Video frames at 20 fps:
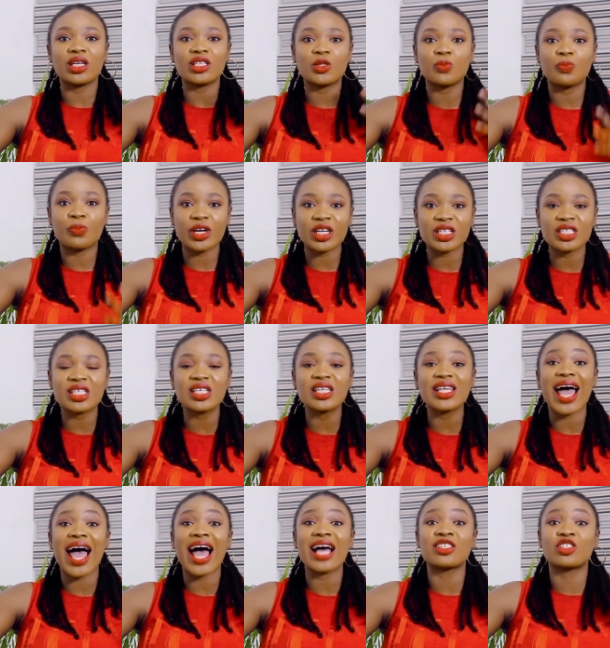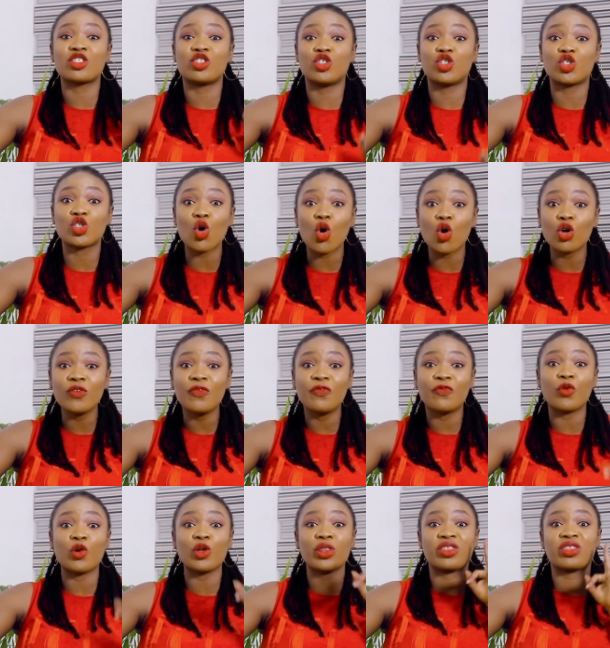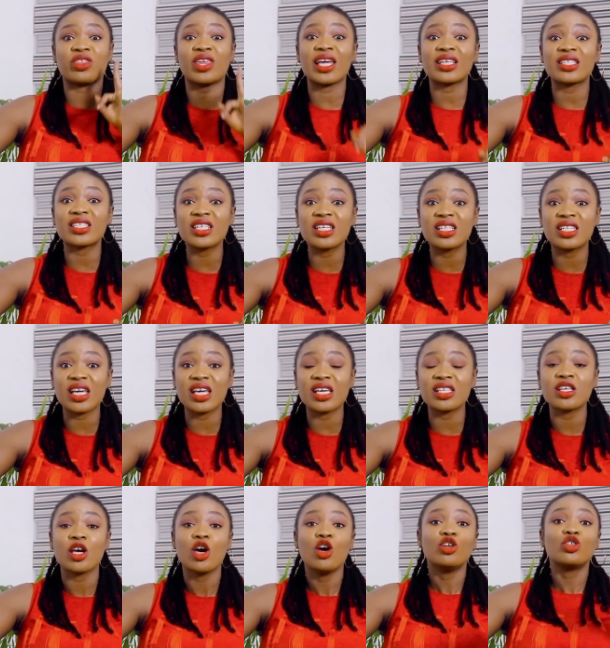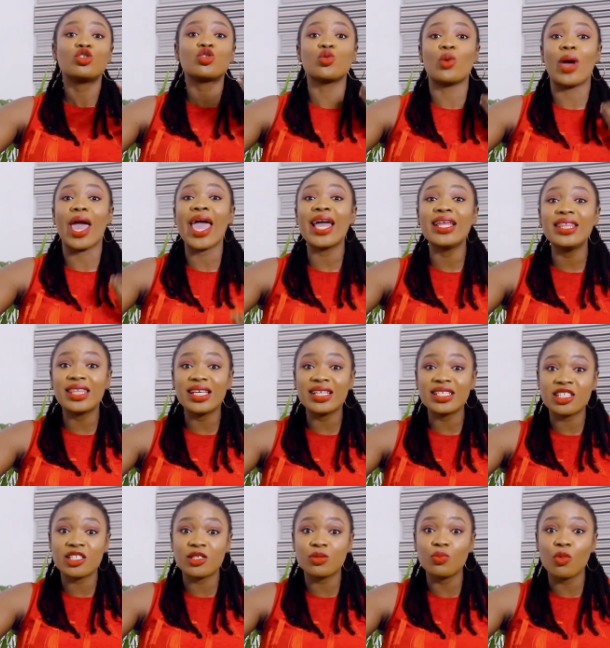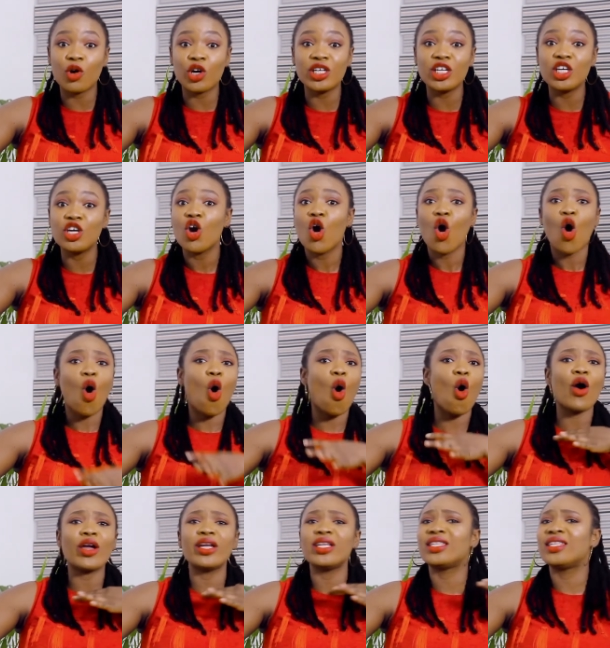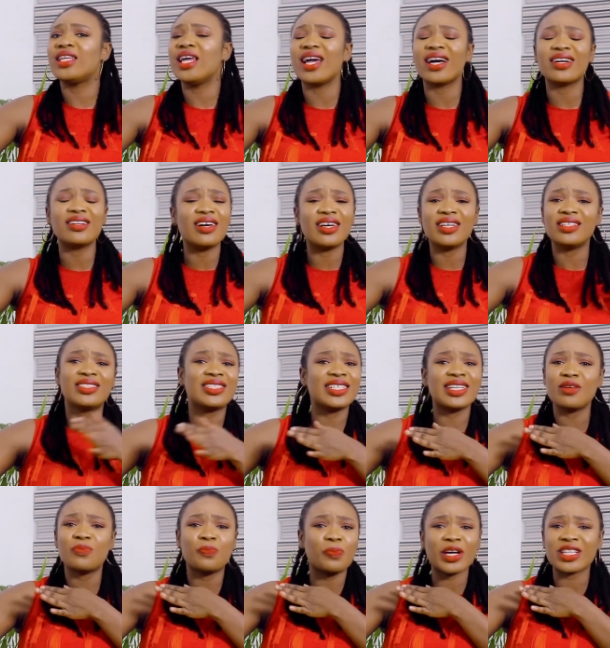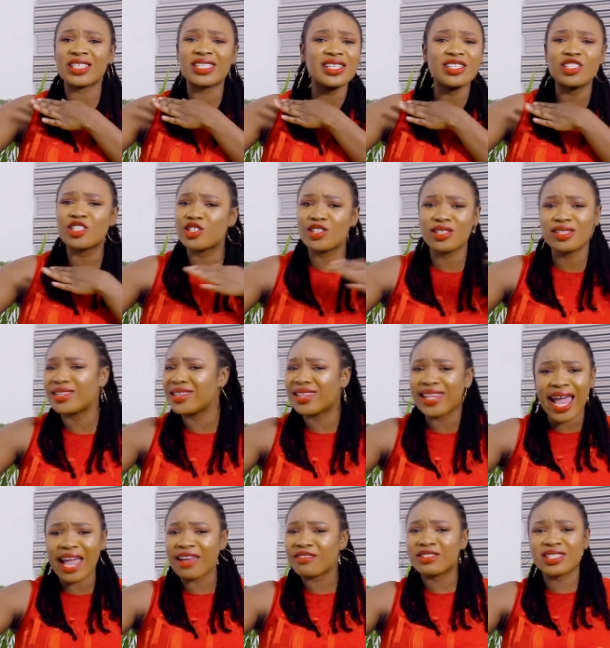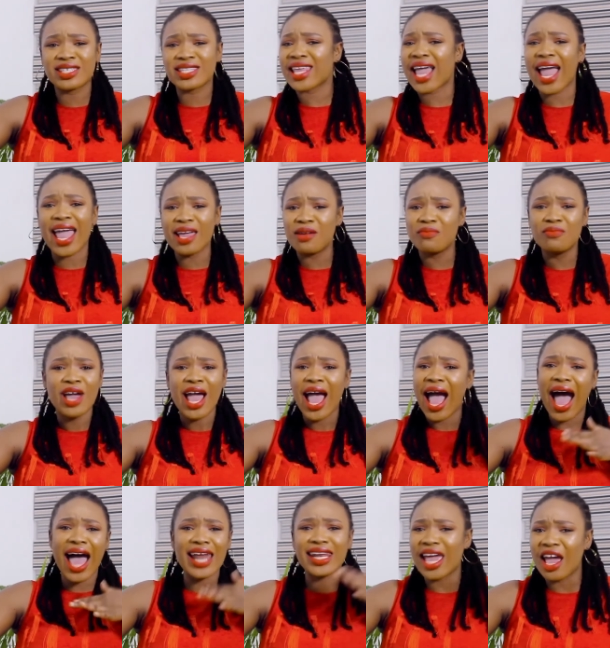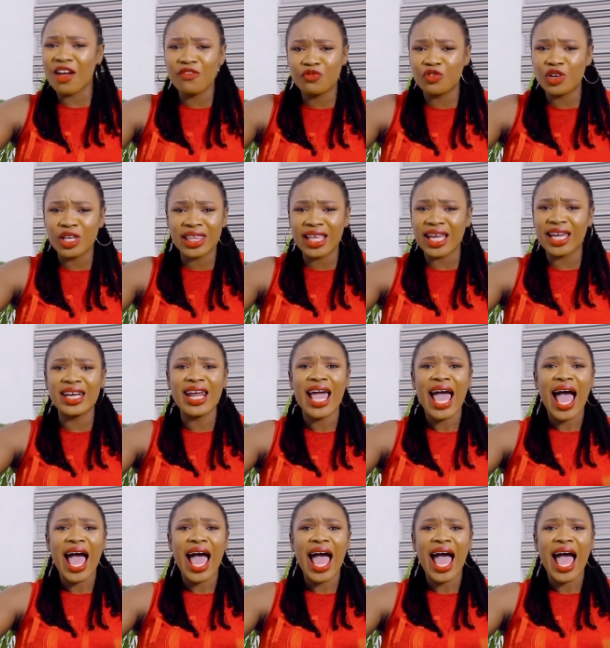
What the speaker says: this person has done for 30 days to earn this money, or the person's lifetime and everything,